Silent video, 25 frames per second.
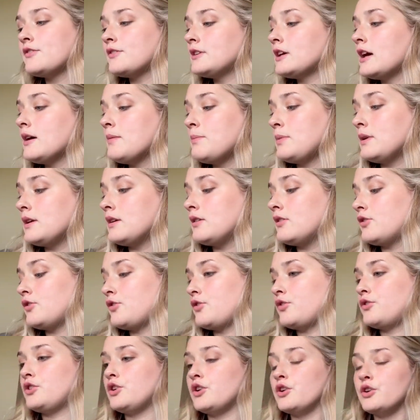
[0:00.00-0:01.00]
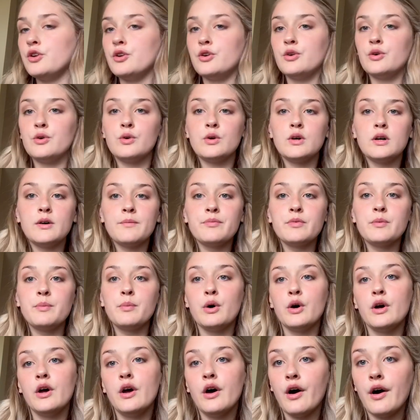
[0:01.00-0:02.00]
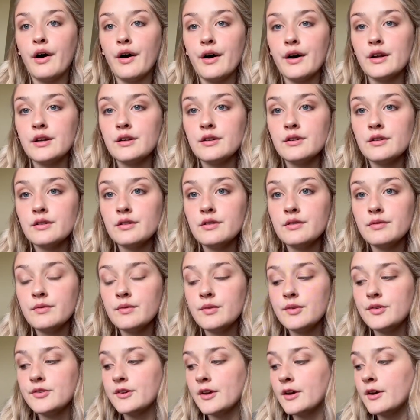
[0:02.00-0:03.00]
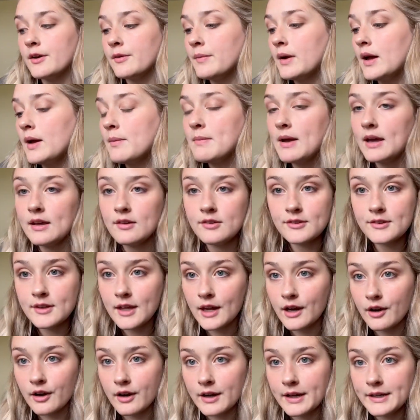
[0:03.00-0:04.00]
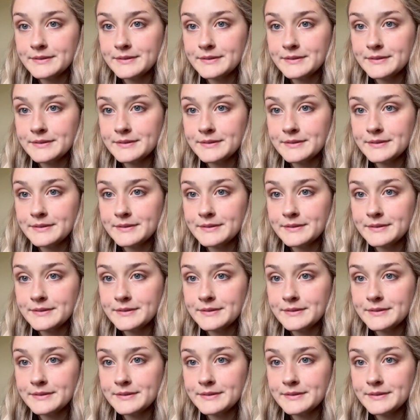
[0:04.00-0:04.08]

step is to put on some mascara.